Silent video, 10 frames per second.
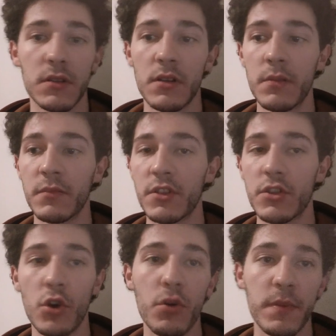
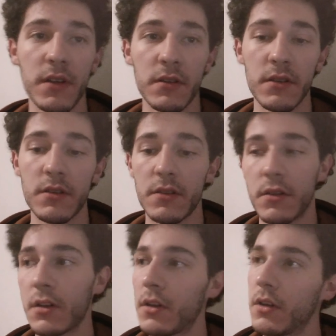dystopias,
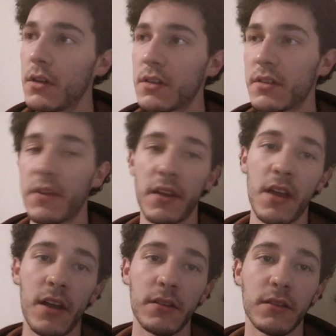stuff like
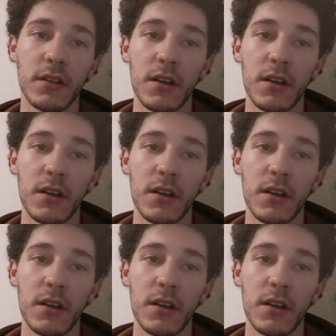that.